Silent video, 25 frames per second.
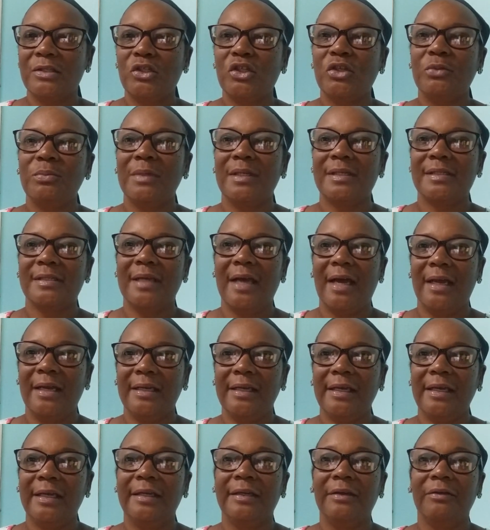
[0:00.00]
consume this
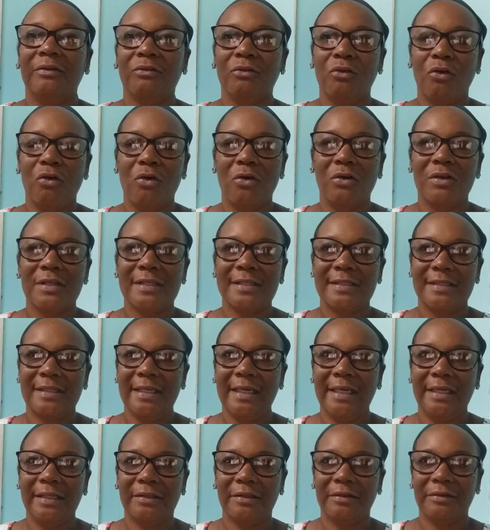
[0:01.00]
garlic in the raw
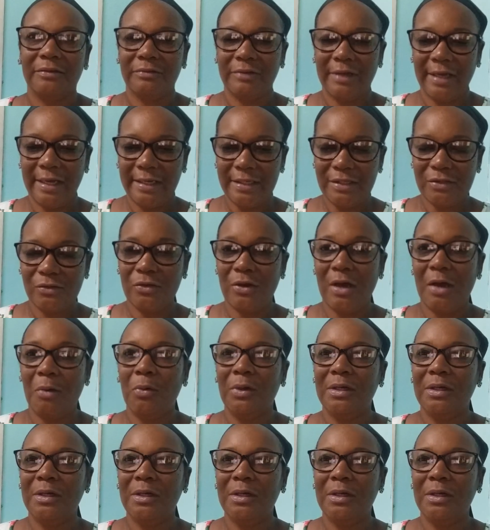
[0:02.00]
state, right?